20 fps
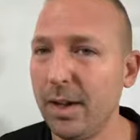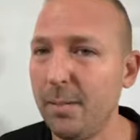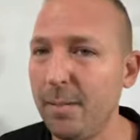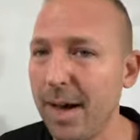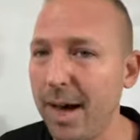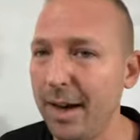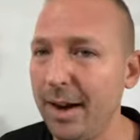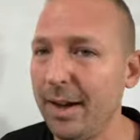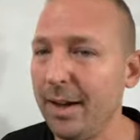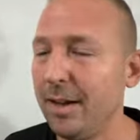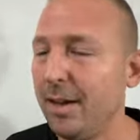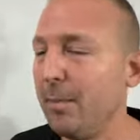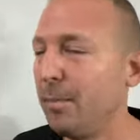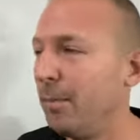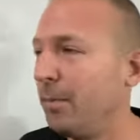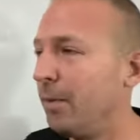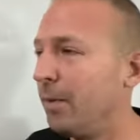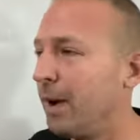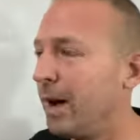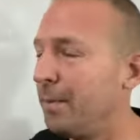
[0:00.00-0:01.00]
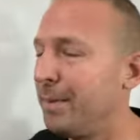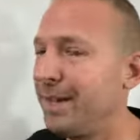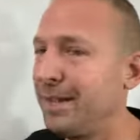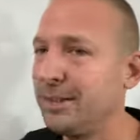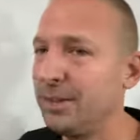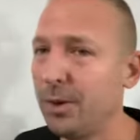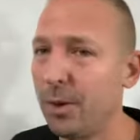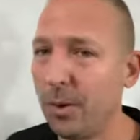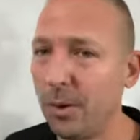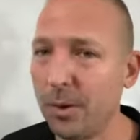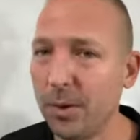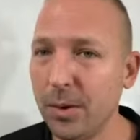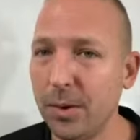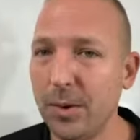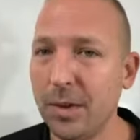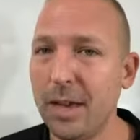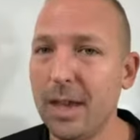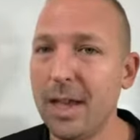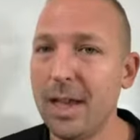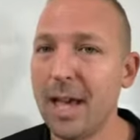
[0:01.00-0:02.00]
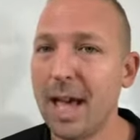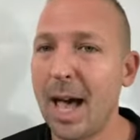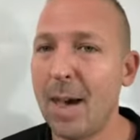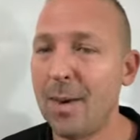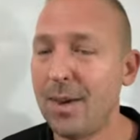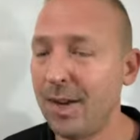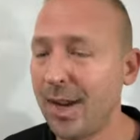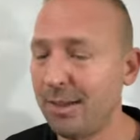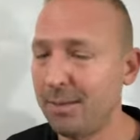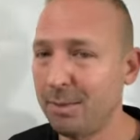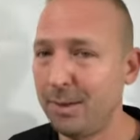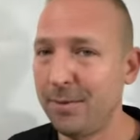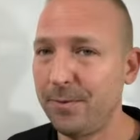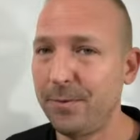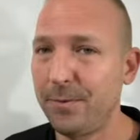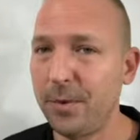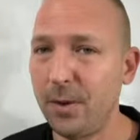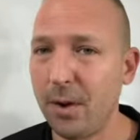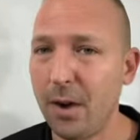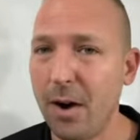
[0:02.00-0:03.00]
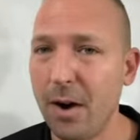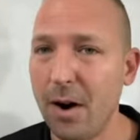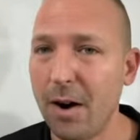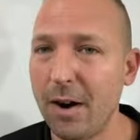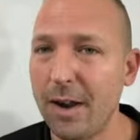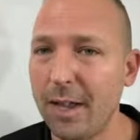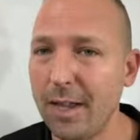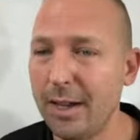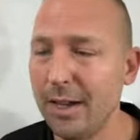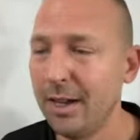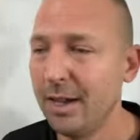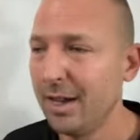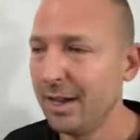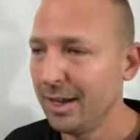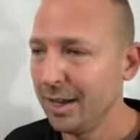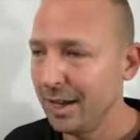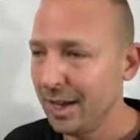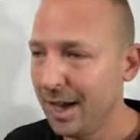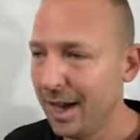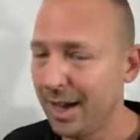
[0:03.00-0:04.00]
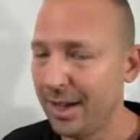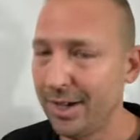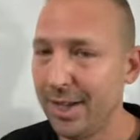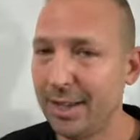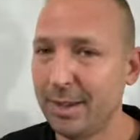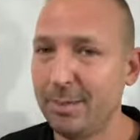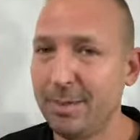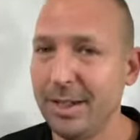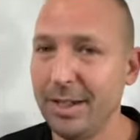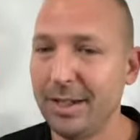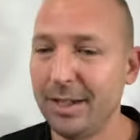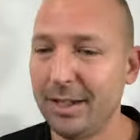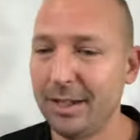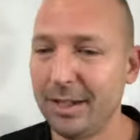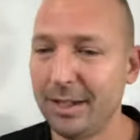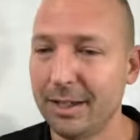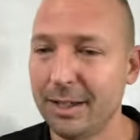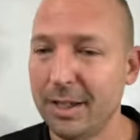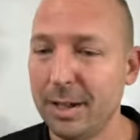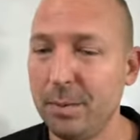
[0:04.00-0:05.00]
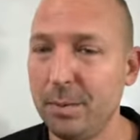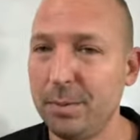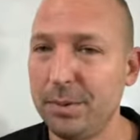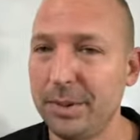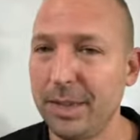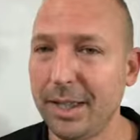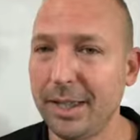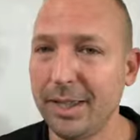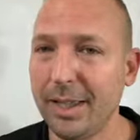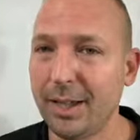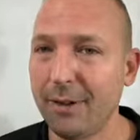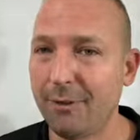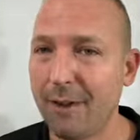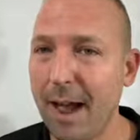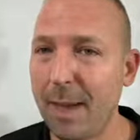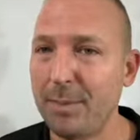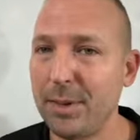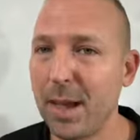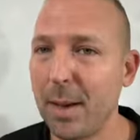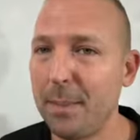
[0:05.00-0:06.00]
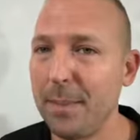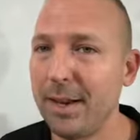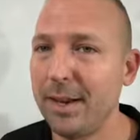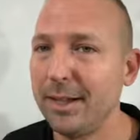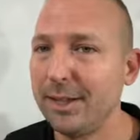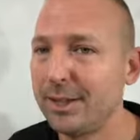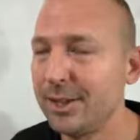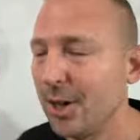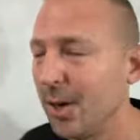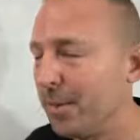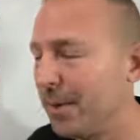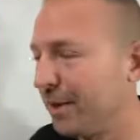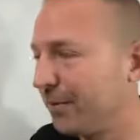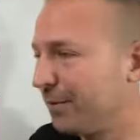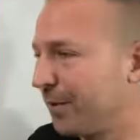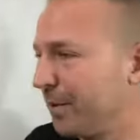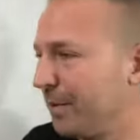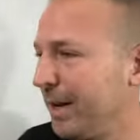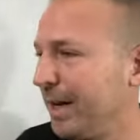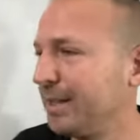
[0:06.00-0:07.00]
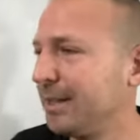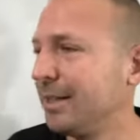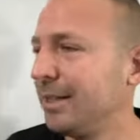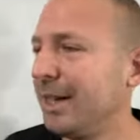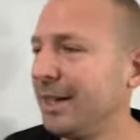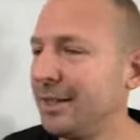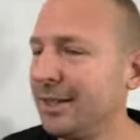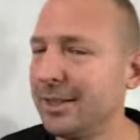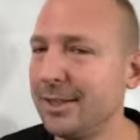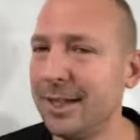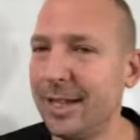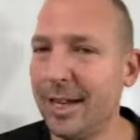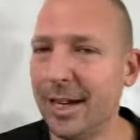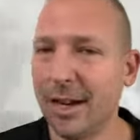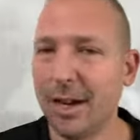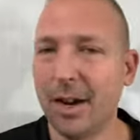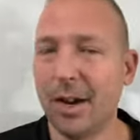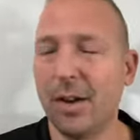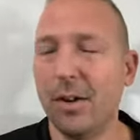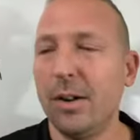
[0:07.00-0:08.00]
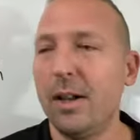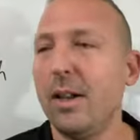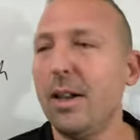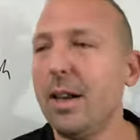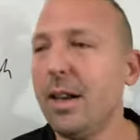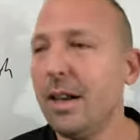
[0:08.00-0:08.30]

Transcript: about it. When I mean total, I mean you have to be full-hearted and you have to be completely wrapped up in it. So I mean, for me to like just sit here and go,